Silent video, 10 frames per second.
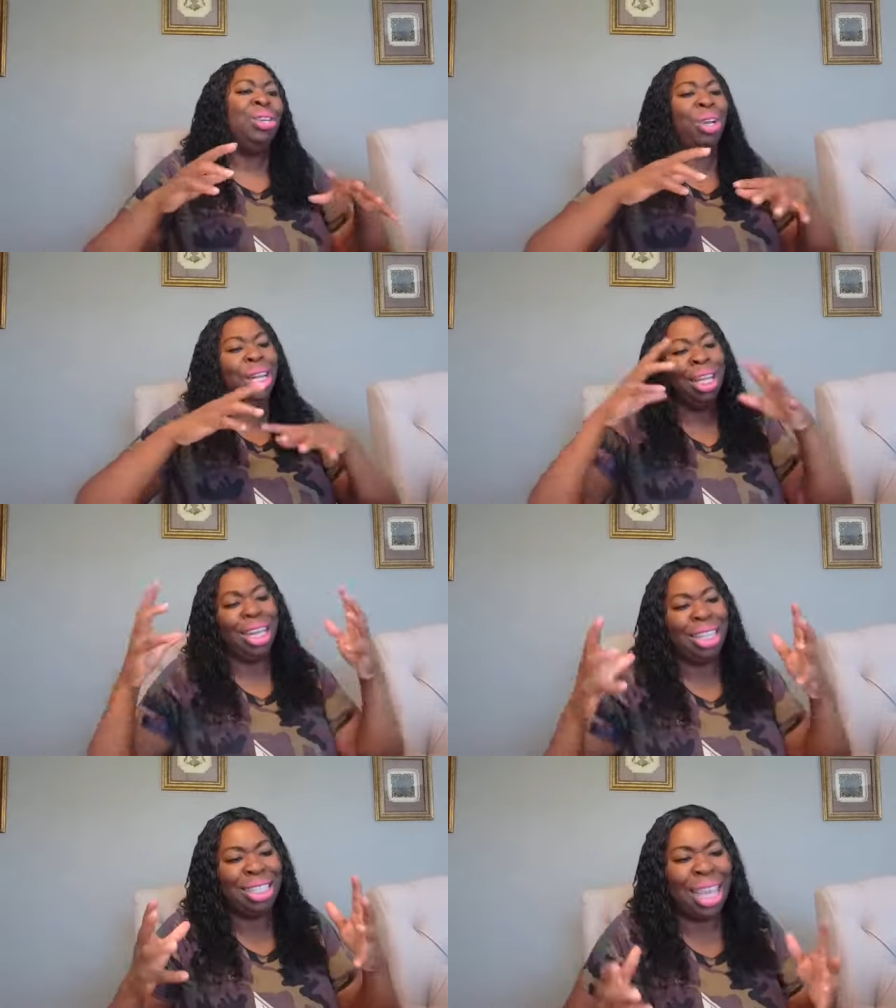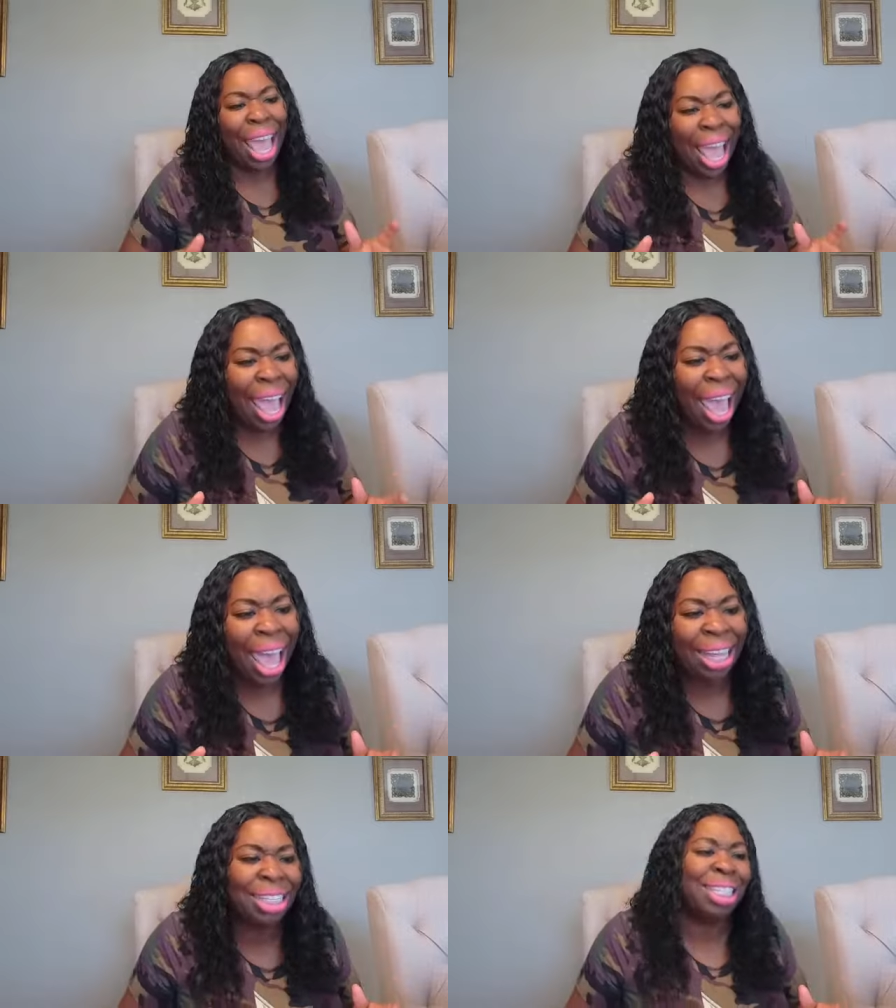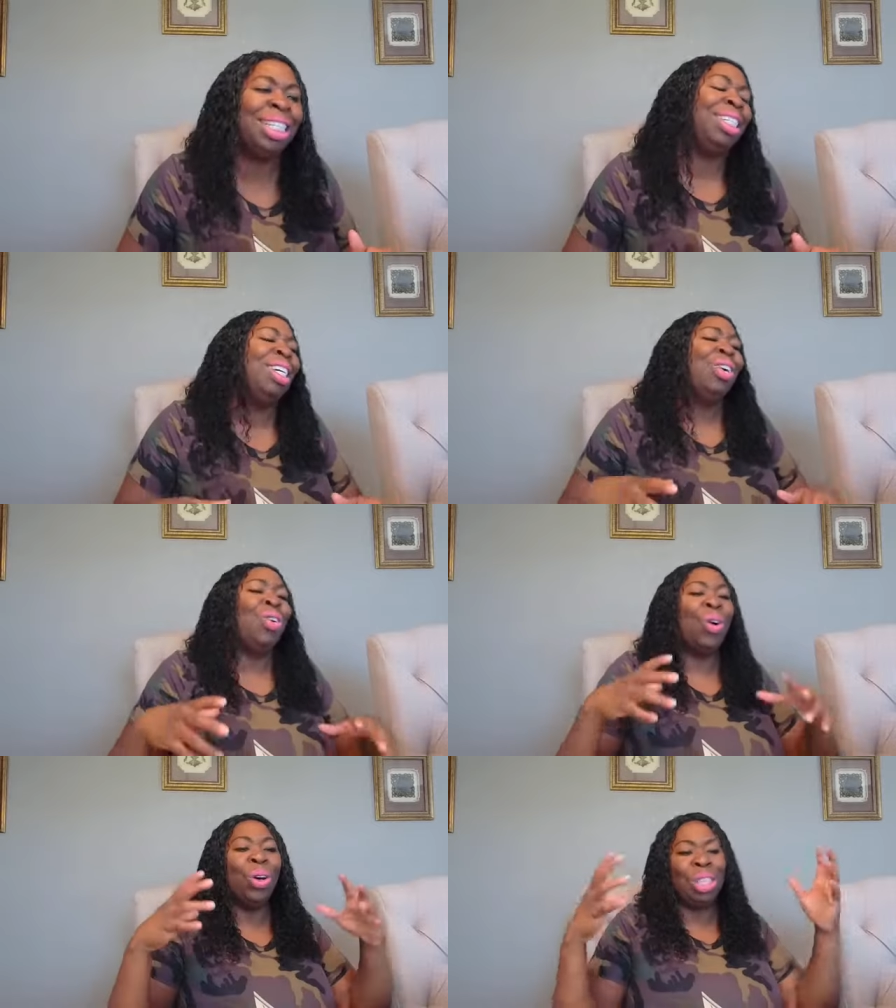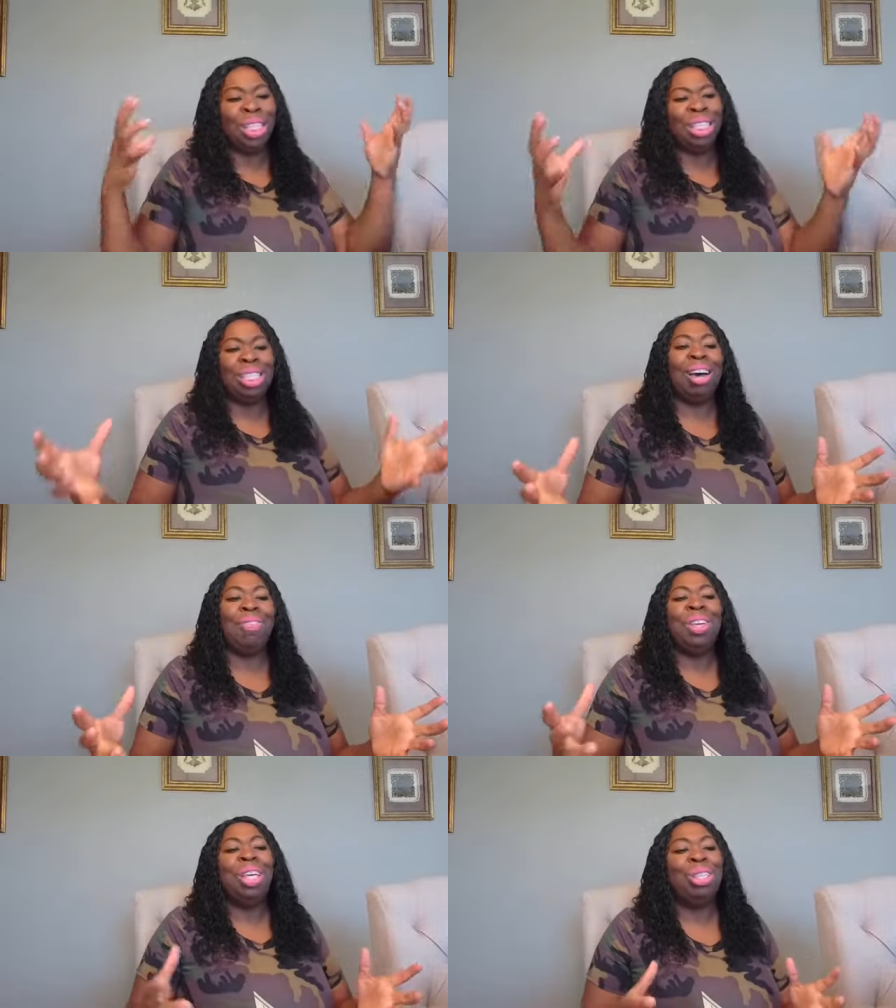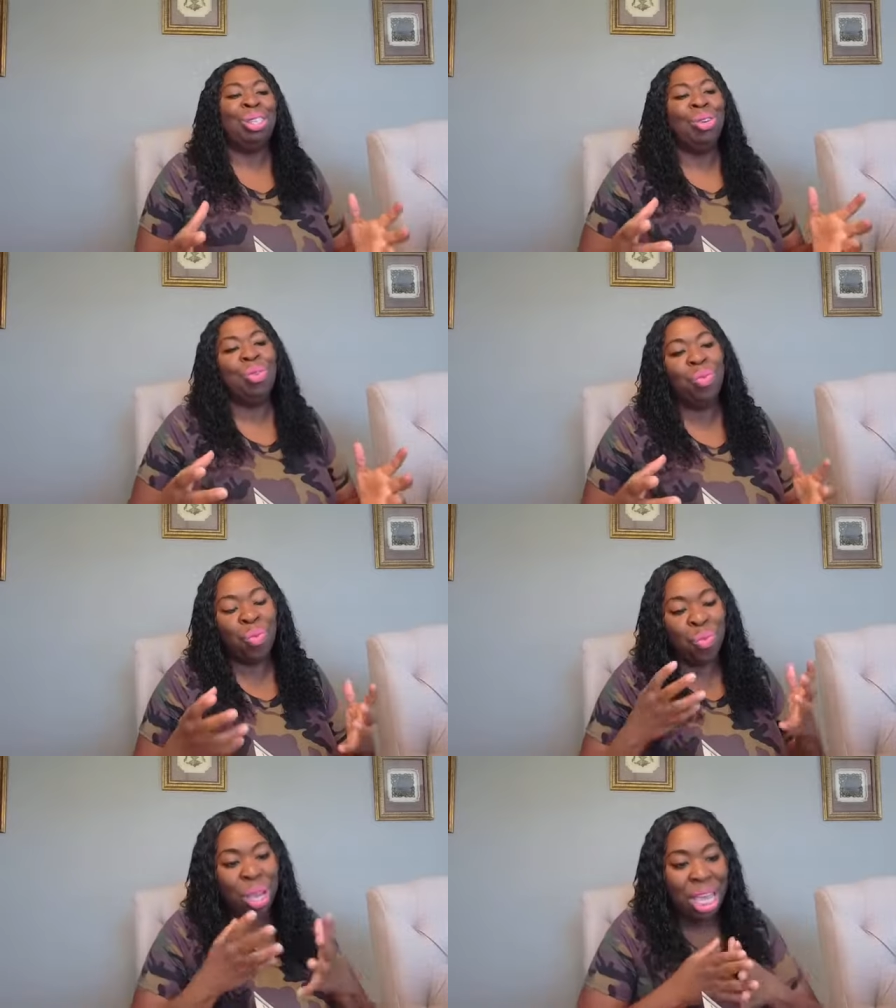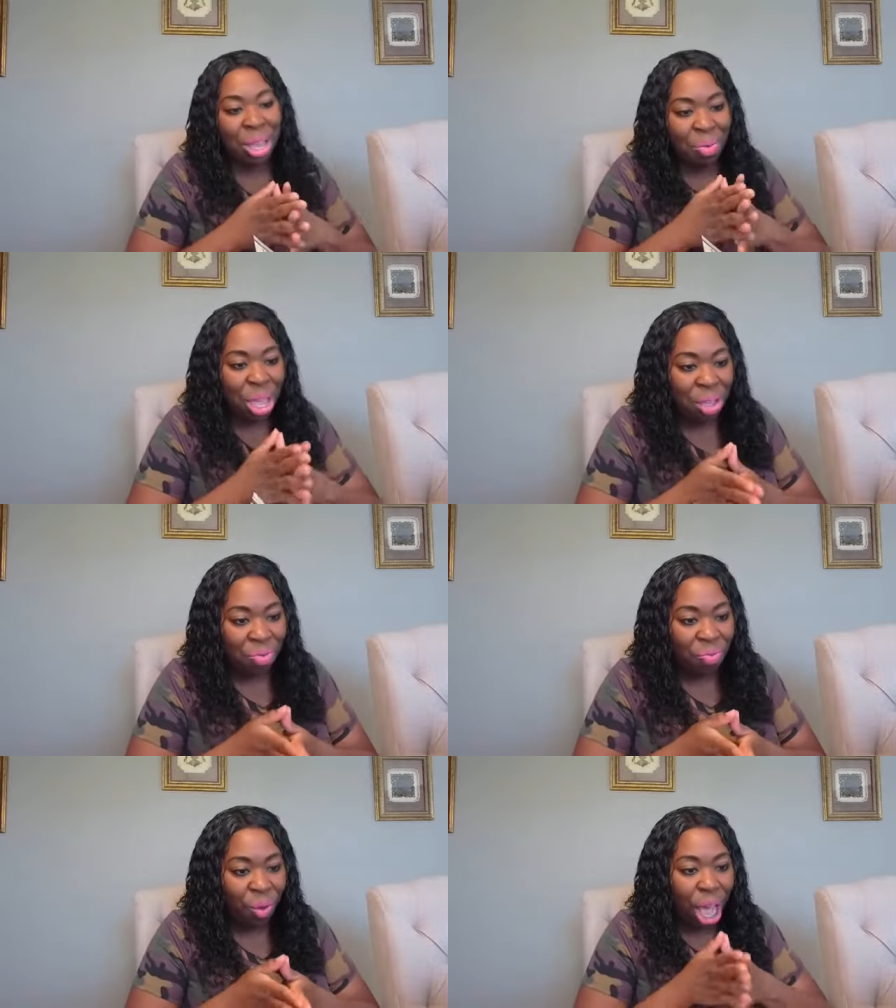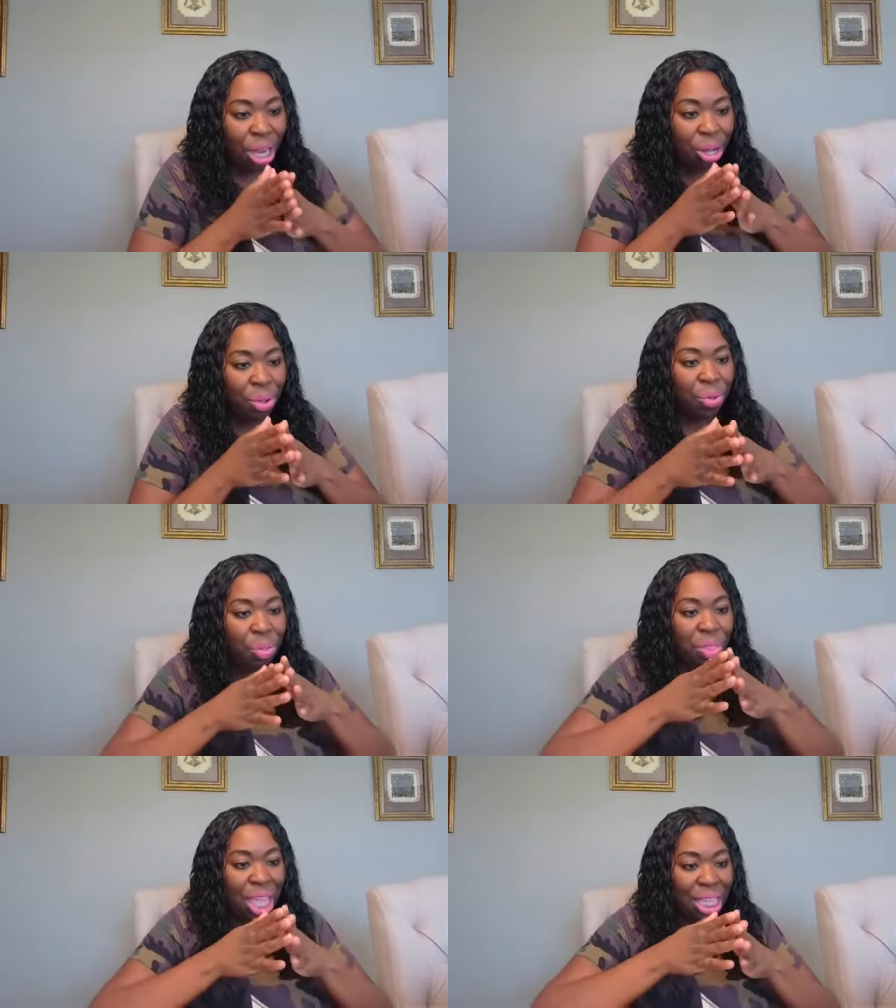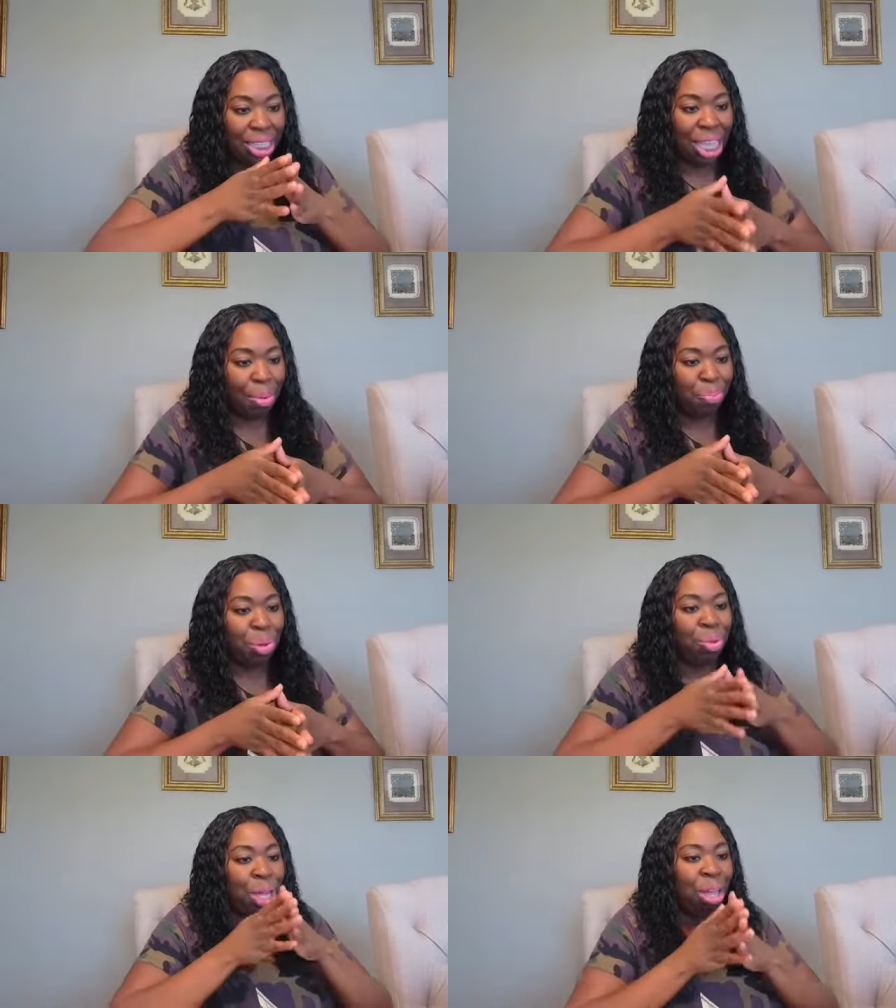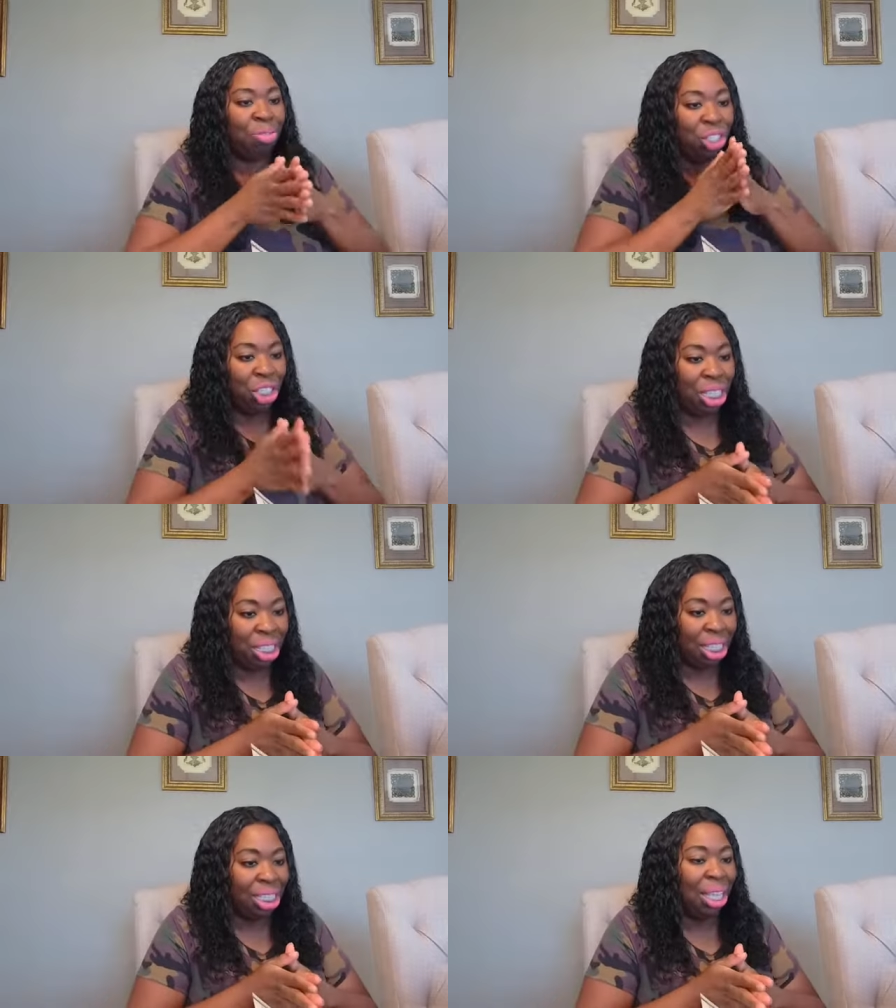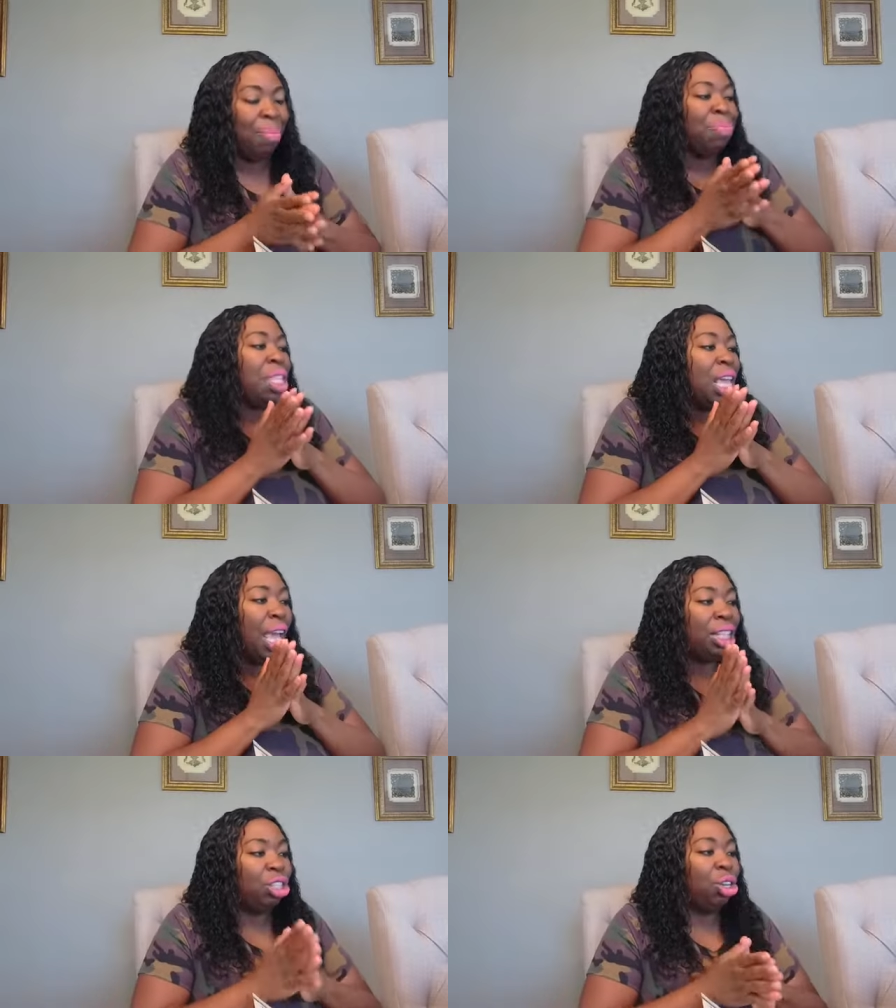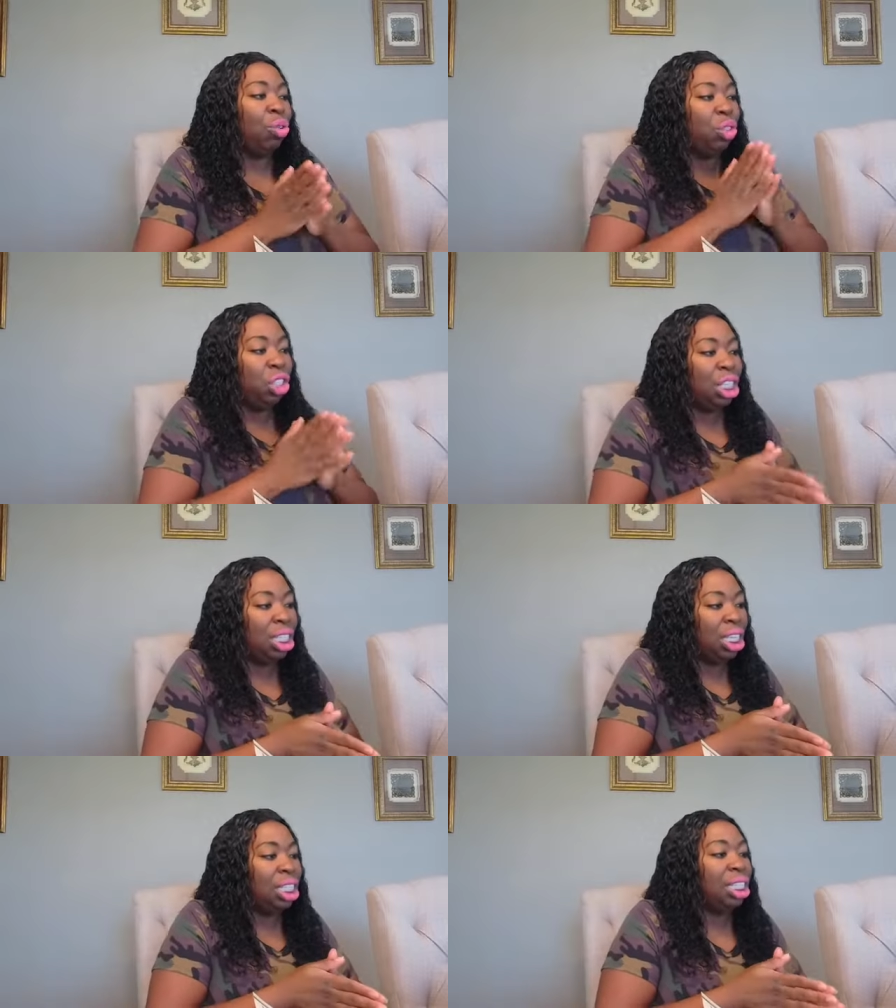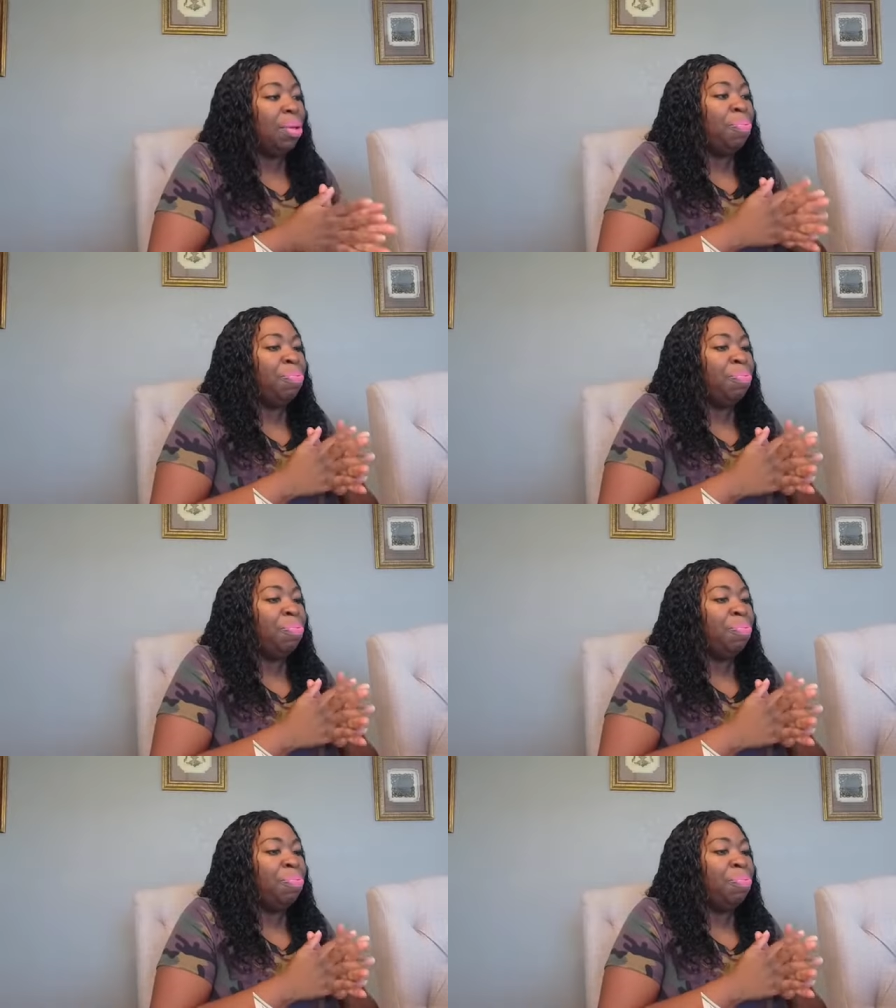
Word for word: you're going to get attacked and all this stuff. So we we follow the example of Jesus. And so Jesus